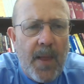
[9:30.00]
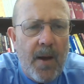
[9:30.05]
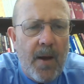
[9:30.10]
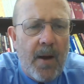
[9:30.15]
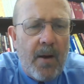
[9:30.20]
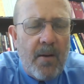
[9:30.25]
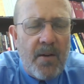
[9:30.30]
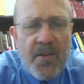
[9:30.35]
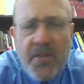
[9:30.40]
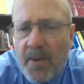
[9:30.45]

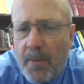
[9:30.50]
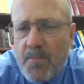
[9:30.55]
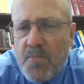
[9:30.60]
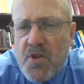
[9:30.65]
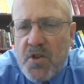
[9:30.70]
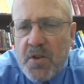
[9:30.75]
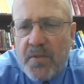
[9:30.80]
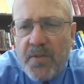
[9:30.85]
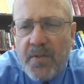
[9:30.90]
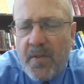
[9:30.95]
our
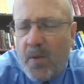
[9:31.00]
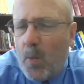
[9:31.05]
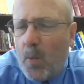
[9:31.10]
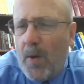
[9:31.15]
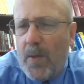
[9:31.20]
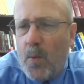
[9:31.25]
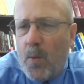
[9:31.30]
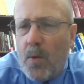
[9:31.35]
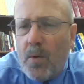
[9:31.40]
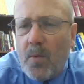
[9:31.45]
assumptions of the
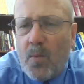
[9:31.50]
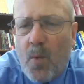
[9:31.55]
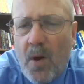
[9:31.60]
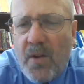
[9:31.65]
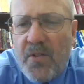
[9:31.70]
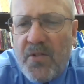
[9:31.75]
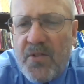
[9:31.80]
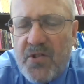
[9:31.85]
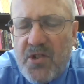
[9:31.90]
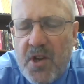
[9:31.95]
way the world
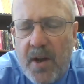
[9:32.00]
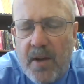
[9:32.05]
works,